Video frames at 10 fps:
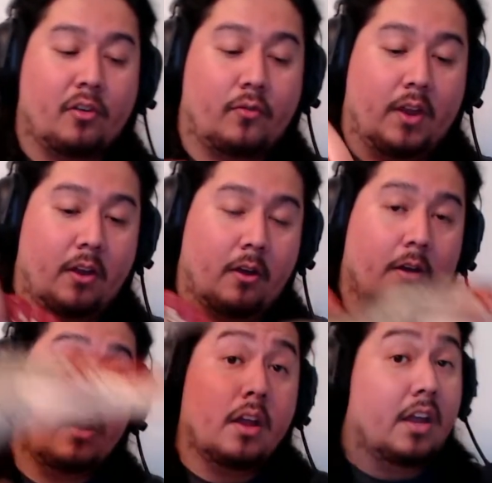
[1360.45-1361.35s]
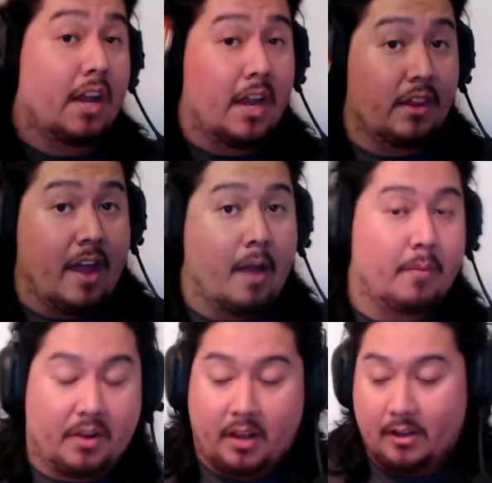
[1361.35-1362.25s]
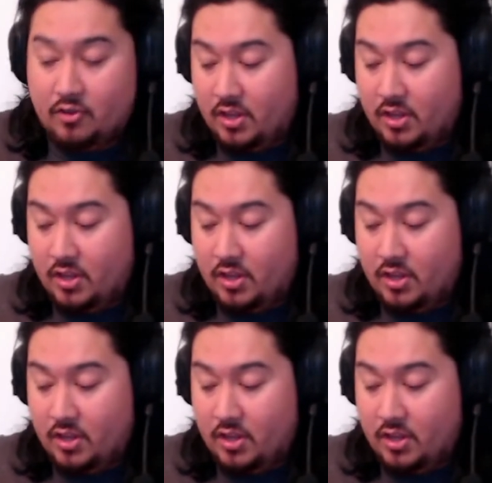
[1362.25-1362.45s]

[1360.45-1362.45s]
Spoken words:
figure in the Hammond collection.